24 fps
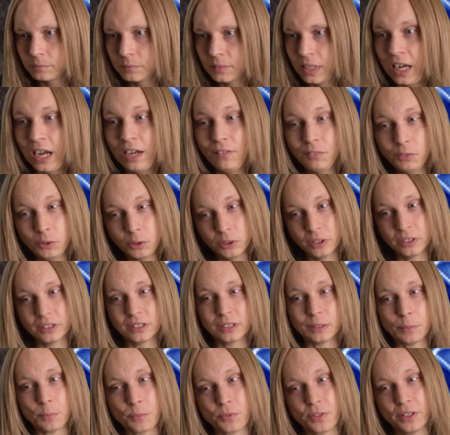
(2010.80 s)
I have ordered
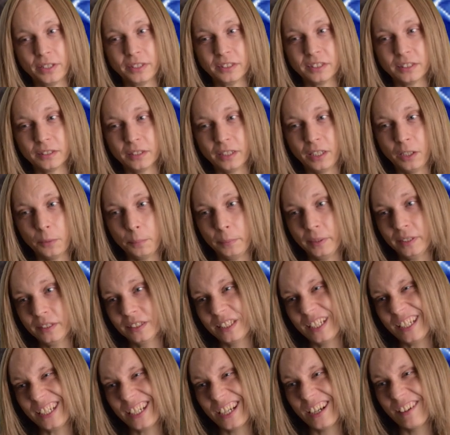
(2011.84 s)
something to help me
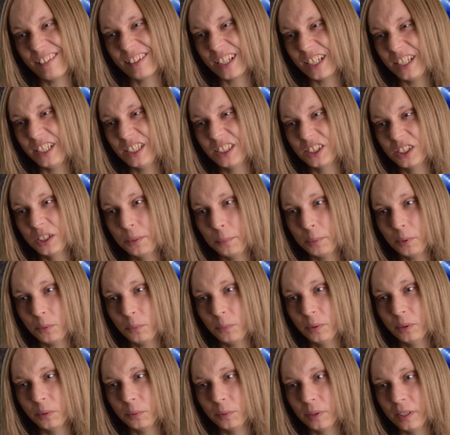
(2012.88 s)
take care of that issue, but
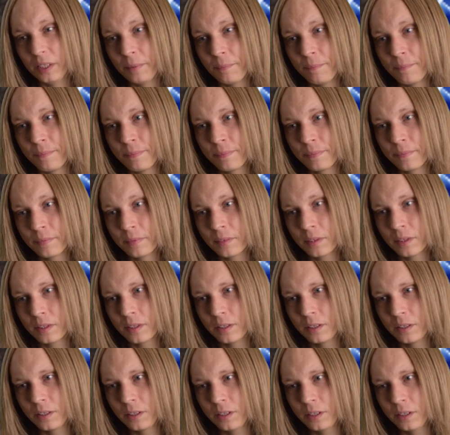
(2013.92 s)
we'll...
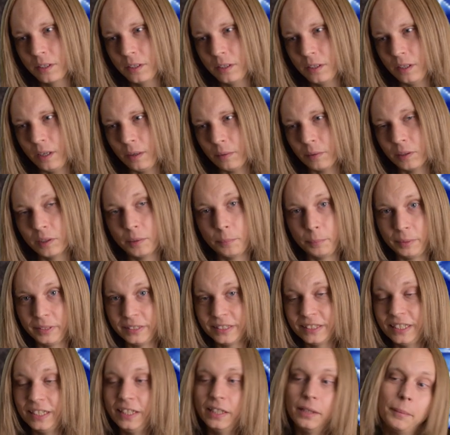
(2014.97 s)
I'm going to be
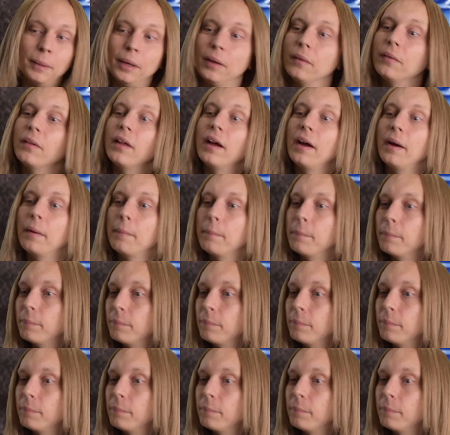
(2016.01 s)
seeing about that.